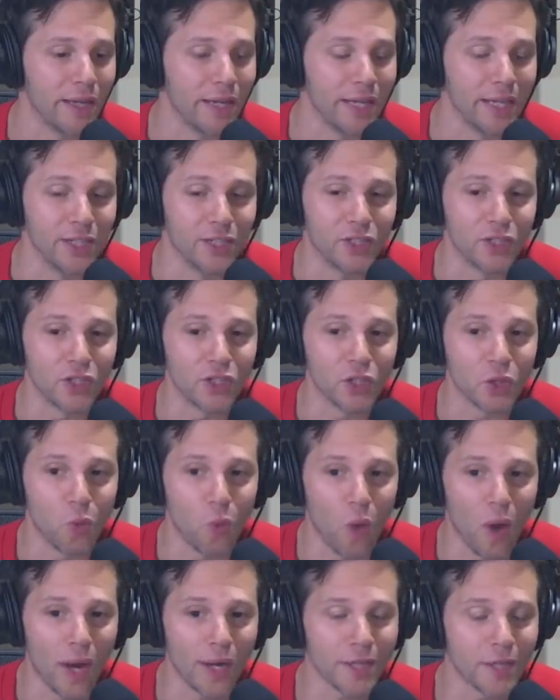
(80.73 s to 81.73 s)
is
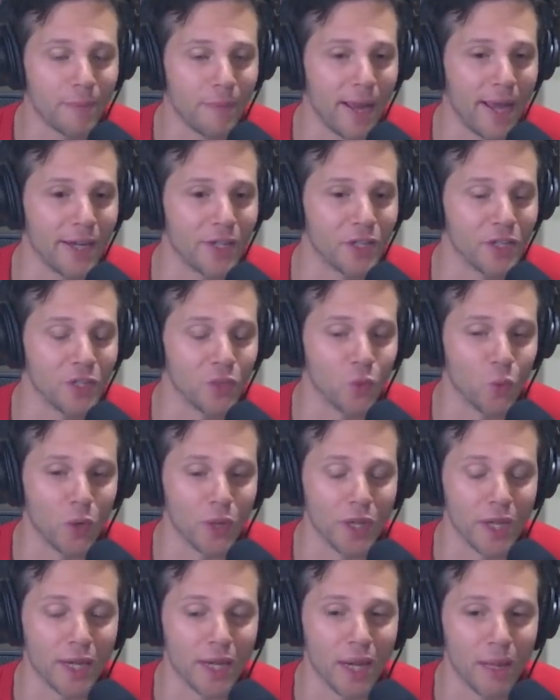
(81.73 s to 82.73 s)
squash matches
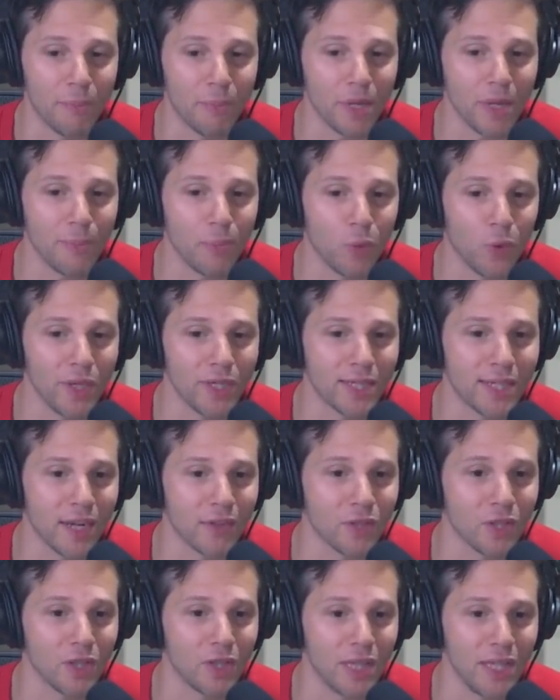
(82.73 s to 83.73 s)
where the company points
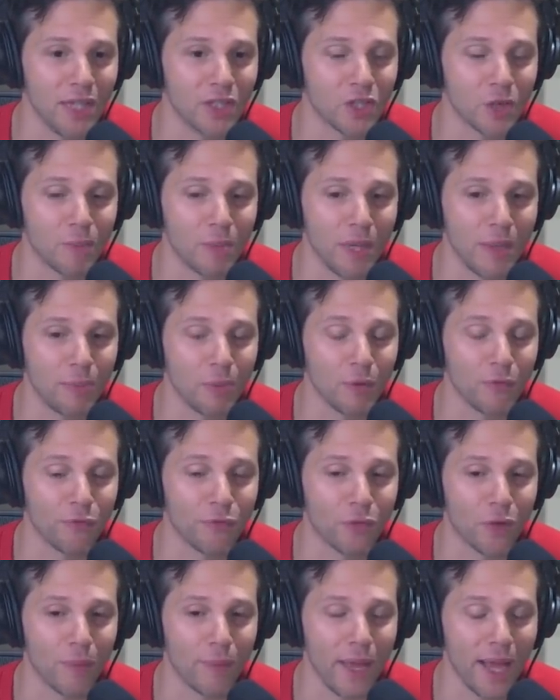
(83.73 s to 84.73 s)
out that these are people
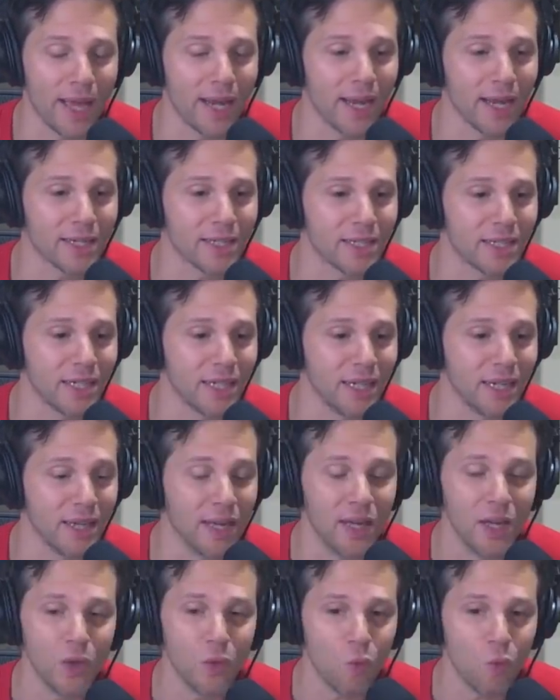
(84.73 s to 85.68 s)
from N X T,